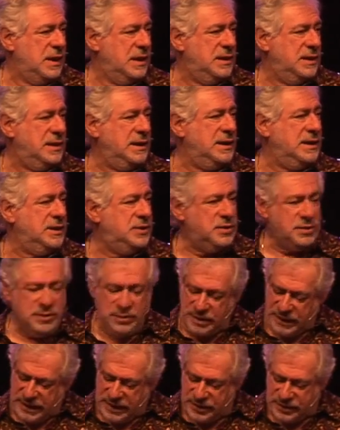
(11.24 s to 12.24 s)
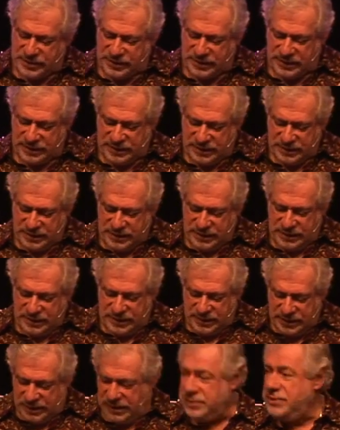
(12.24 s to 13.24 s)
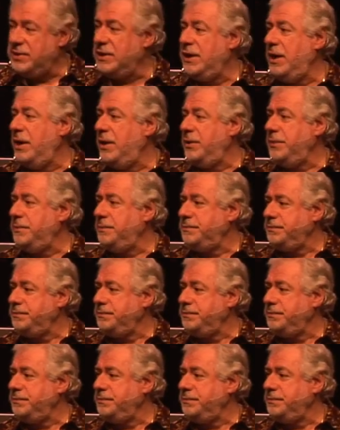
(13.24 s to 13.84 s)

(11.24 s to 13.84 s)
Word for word: nearly 2,000 years ago.